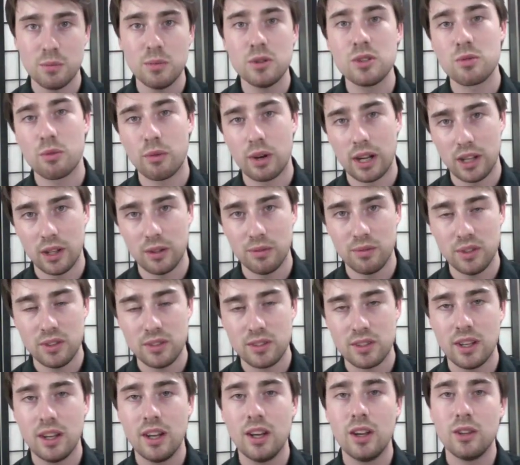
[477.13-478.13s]
as
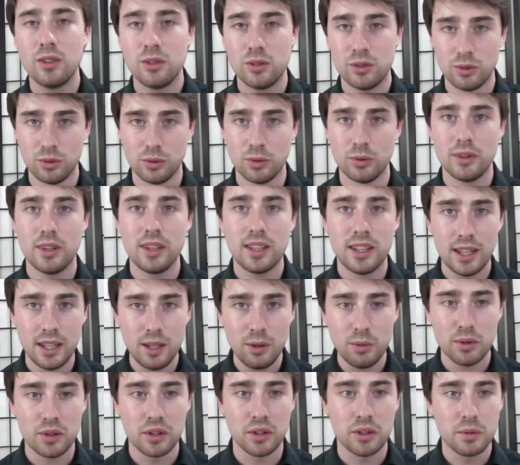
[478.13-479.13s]
relevant to the
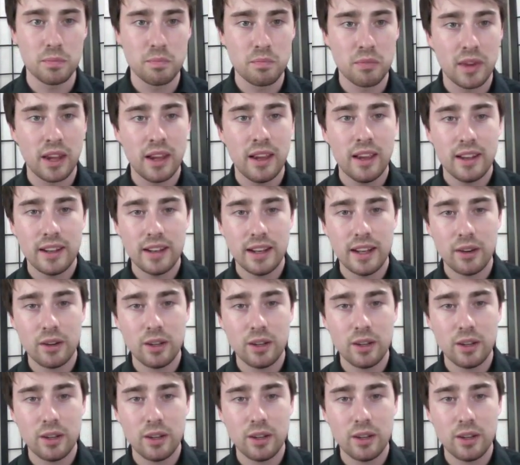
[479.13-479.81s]
keyword. Now,